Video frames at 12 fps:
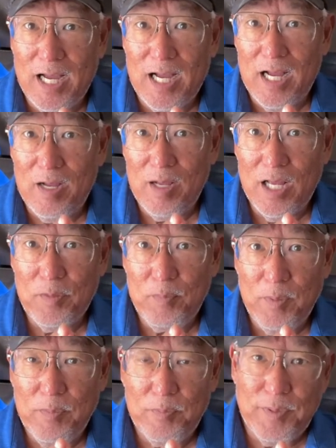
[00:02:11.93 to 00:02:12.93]
Other
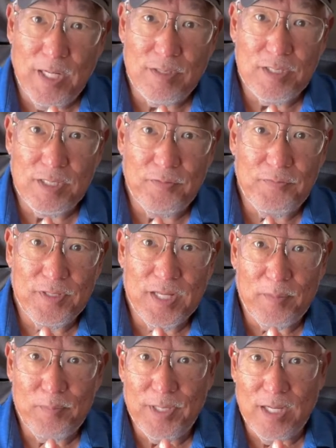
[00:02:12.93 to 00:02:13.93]
people pronounce it different.
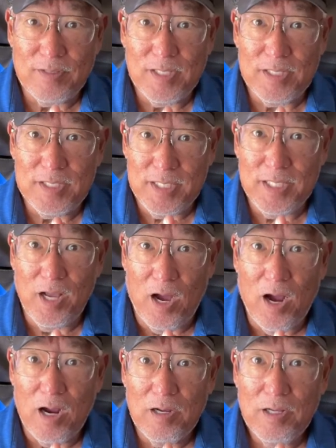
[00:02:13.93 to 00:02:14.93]
I pronounce it
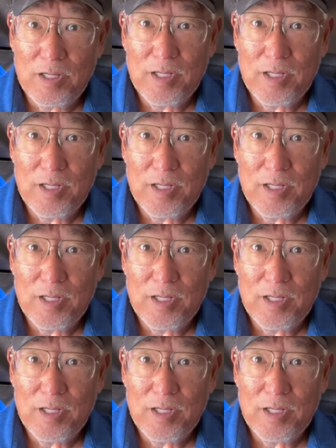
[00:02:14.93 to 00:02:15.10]
Tegar.